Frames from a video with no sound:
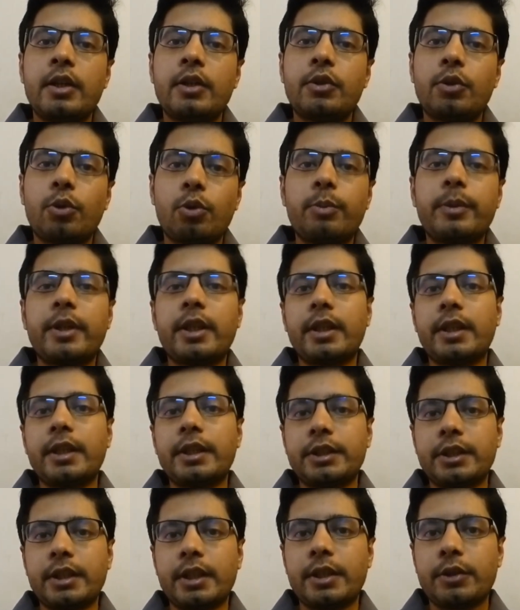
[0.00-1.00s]
through
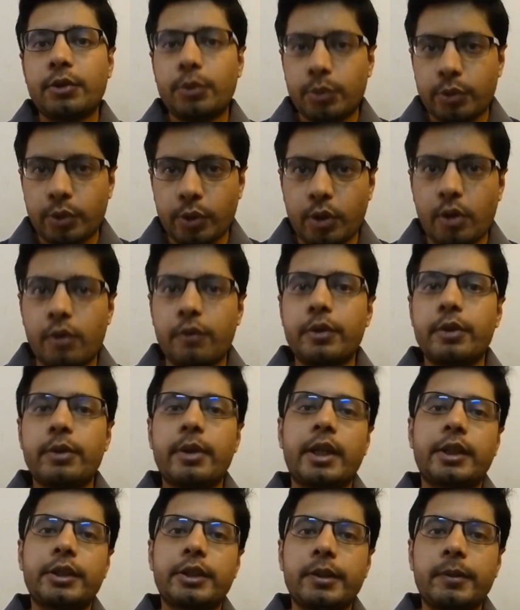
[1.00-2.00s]
meditation and through the law of
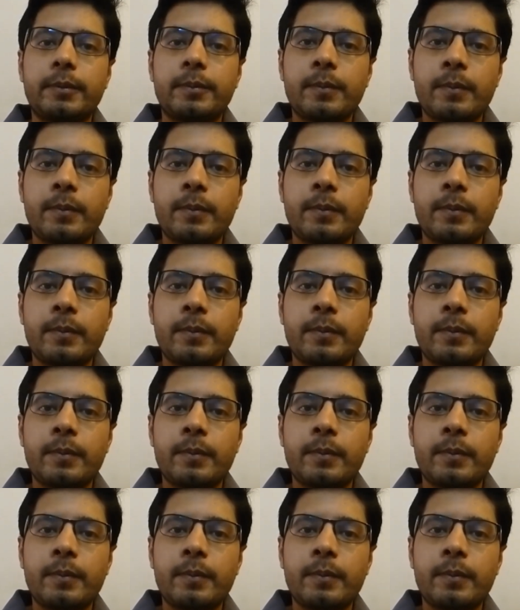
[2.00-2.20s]
attraction.